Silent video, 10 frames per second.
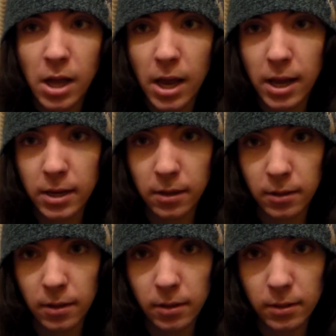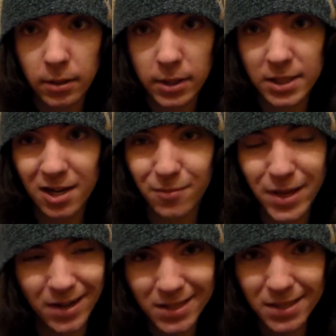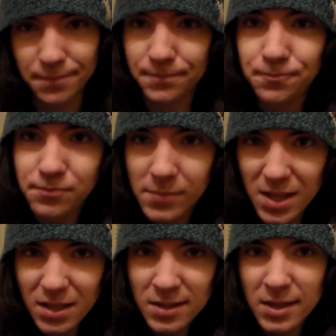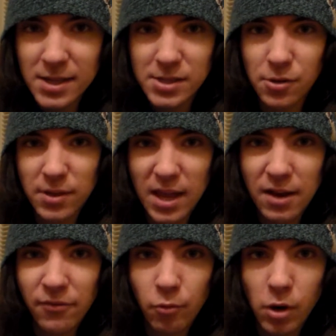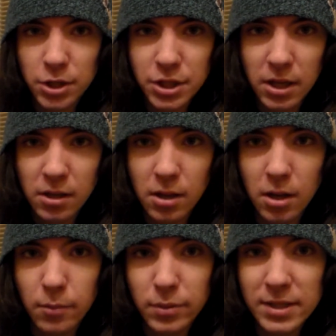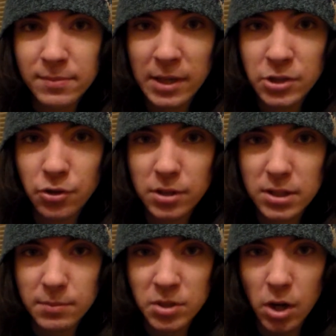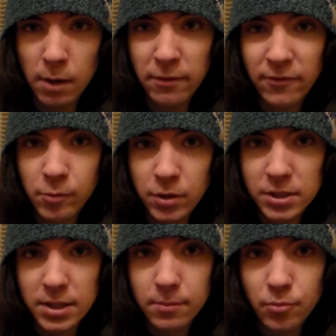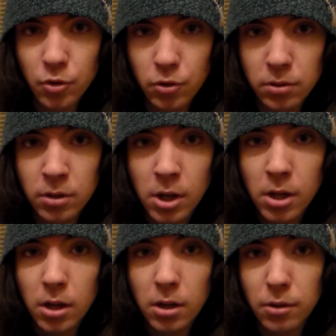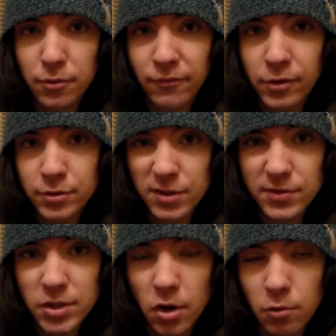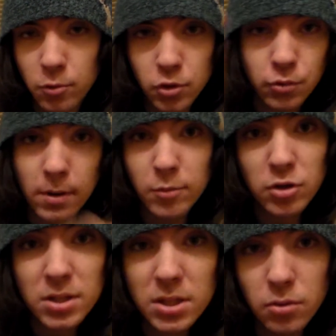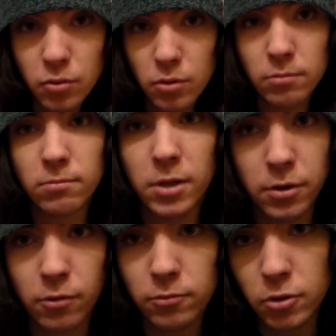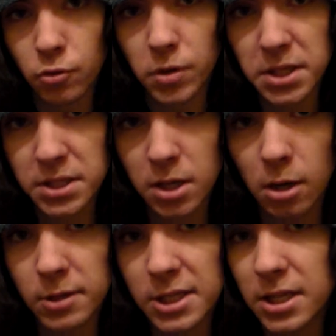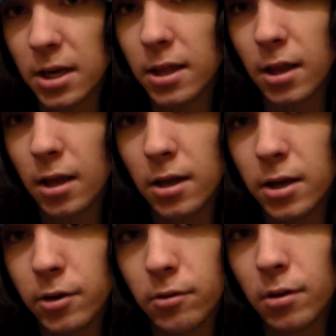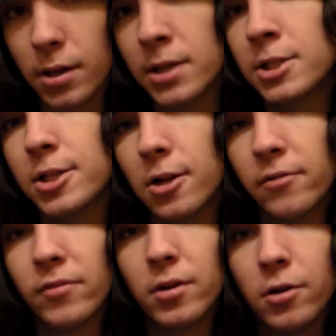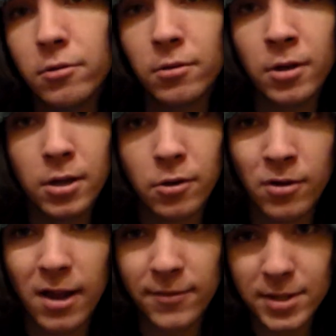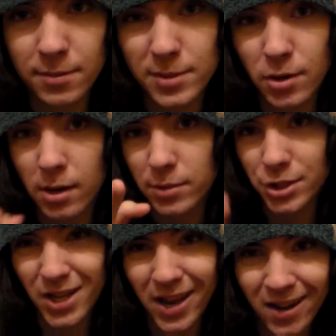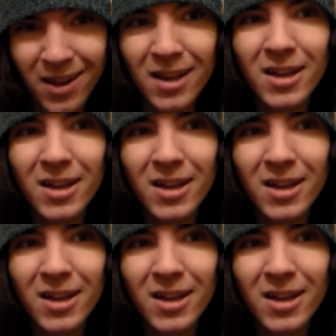And it's going to be awesome. So thank you for watching. Please make sure to subscribe if you want to see more reviews of Star Wars Rebels or, you know, toys, comics, anything. I do all that stuff, you know. Don't have to subscribe, but you can.